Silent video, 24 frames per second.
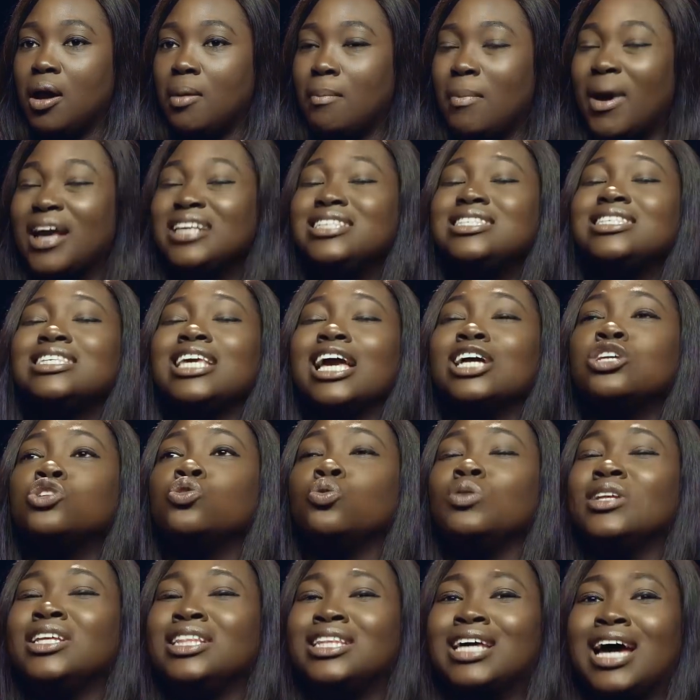my
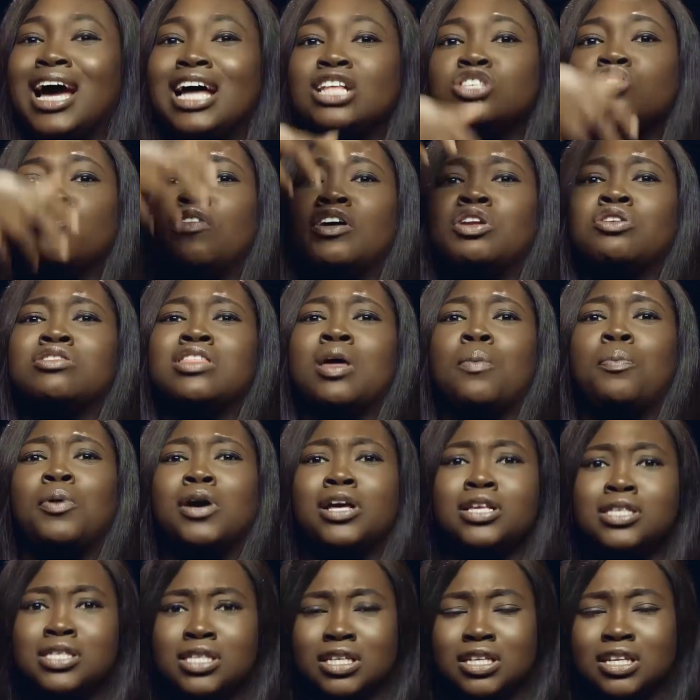schedule in the hands of another
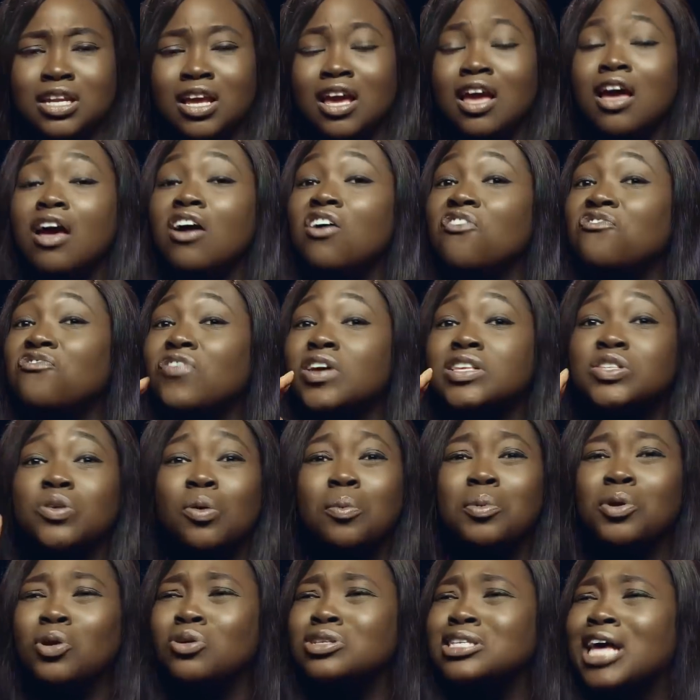person. First of
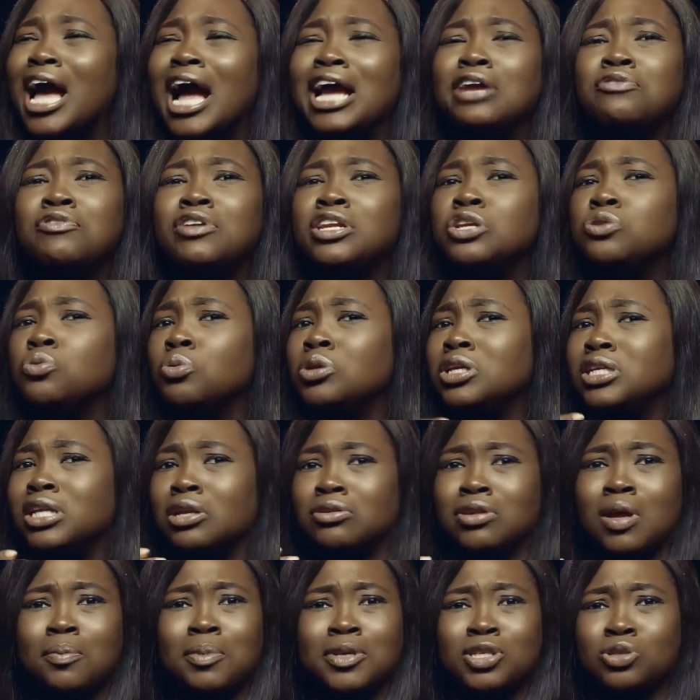all, because I really don't need
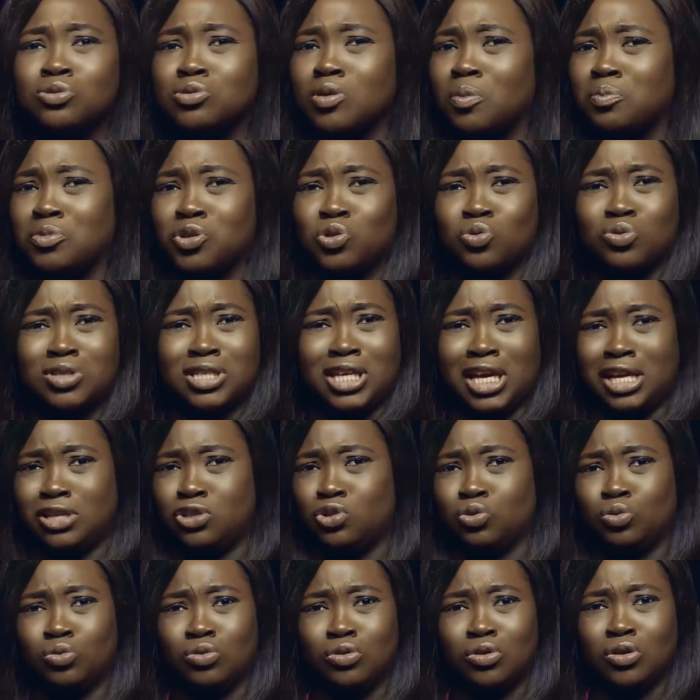another person to help me to
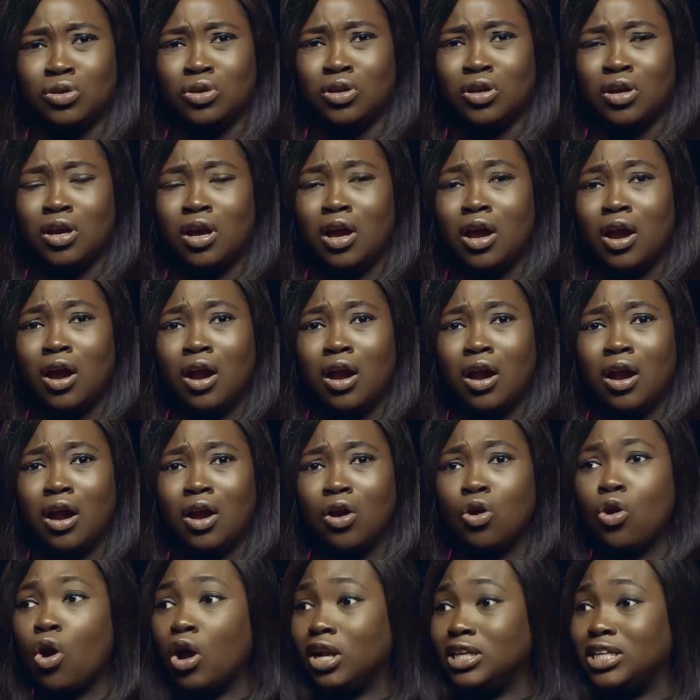schedule.
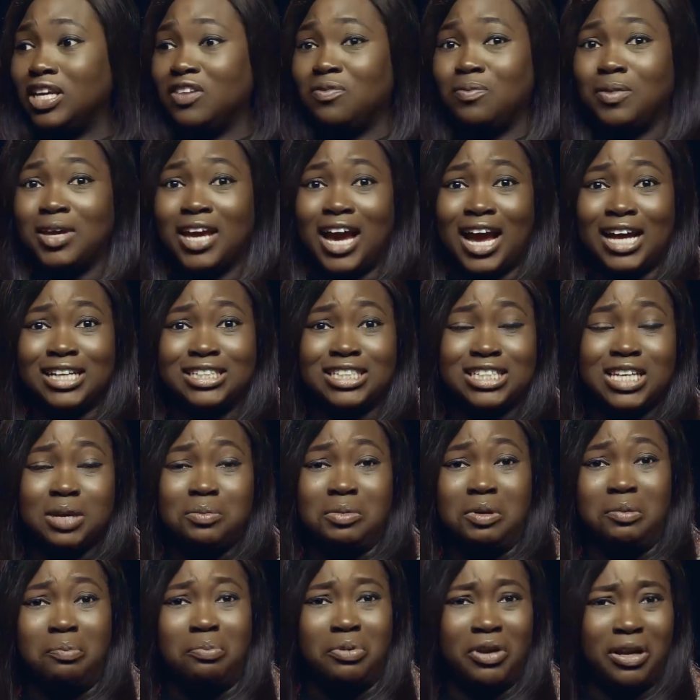God give me a hand,
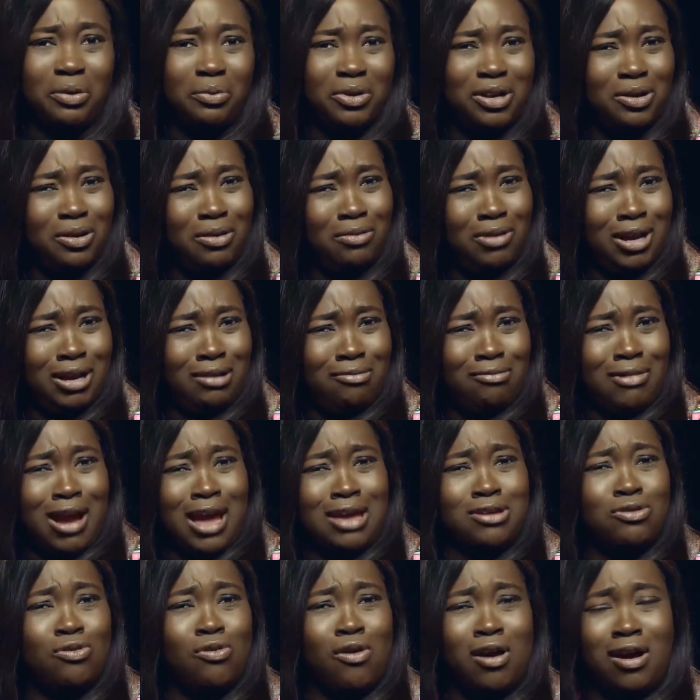give me a brain. Wait, why
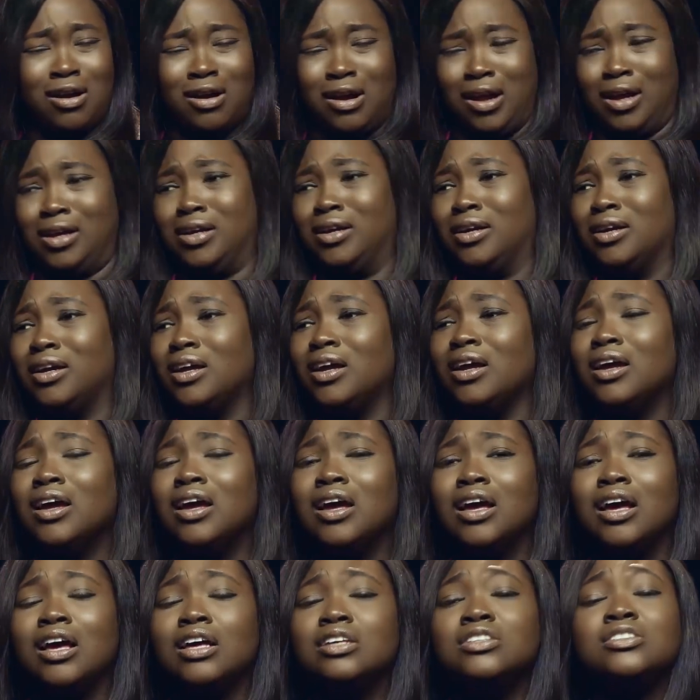you are? Ah,
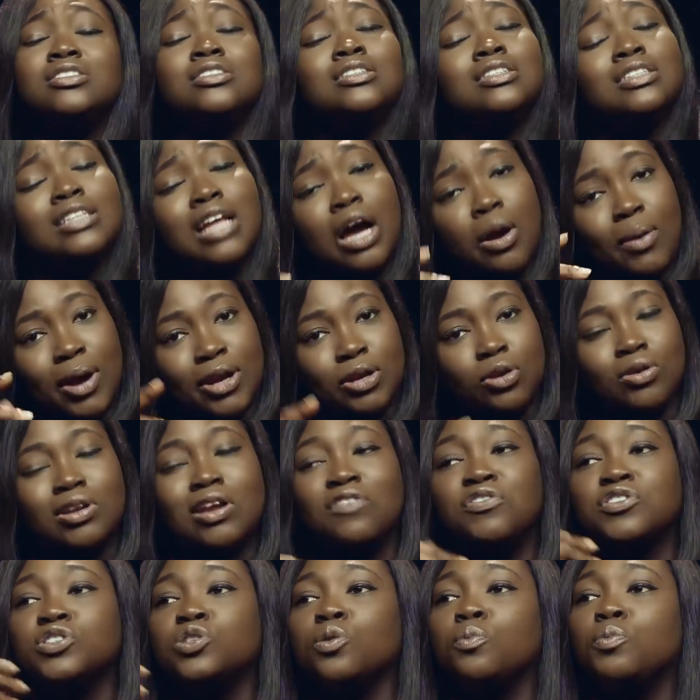now, I know
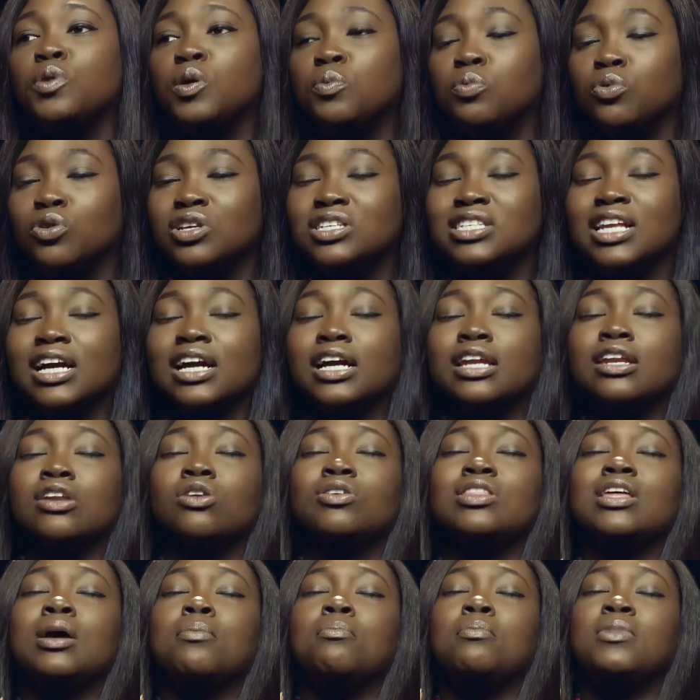that for some people, it's like
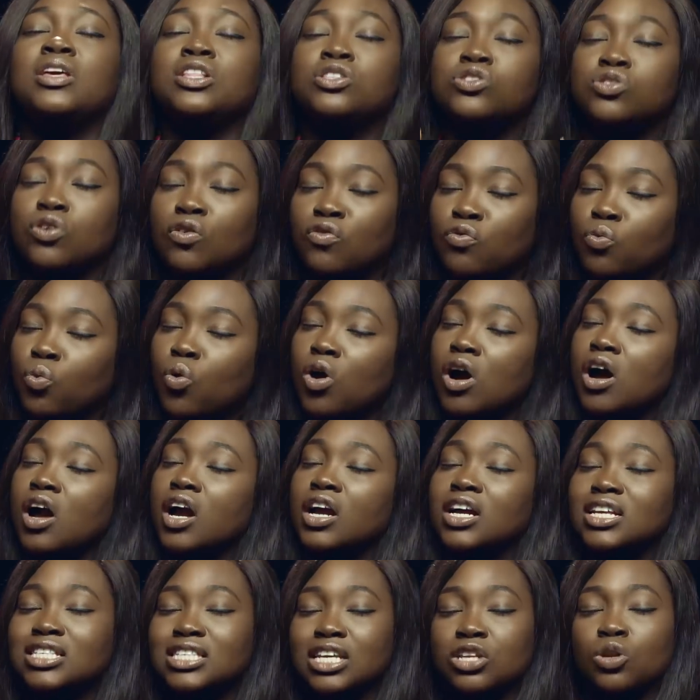another means of
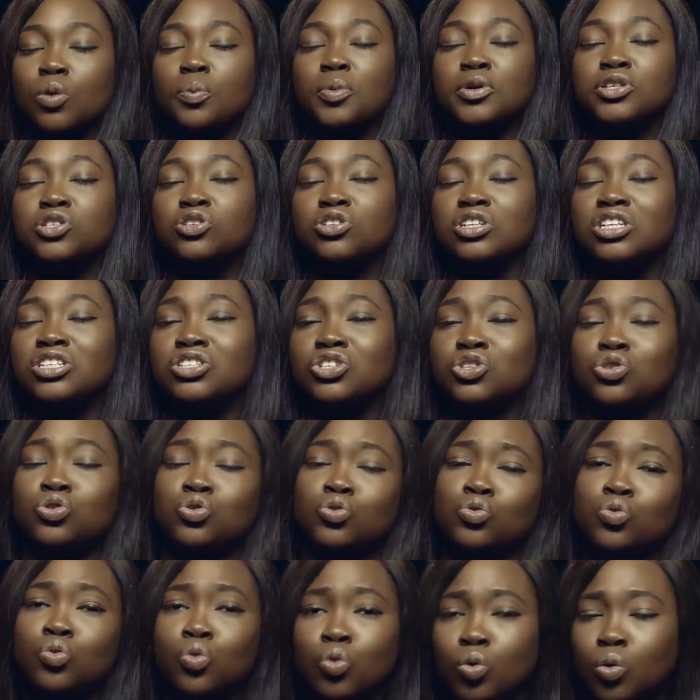work, it's an opportunity
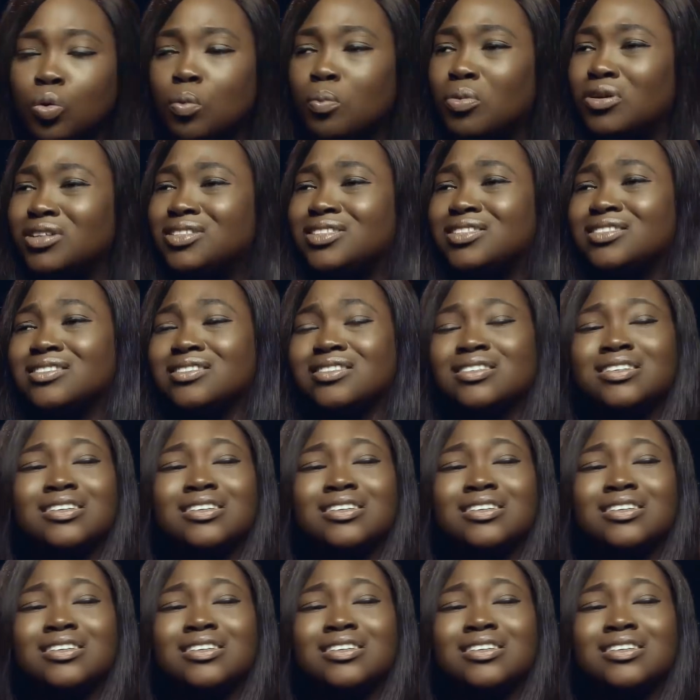to, but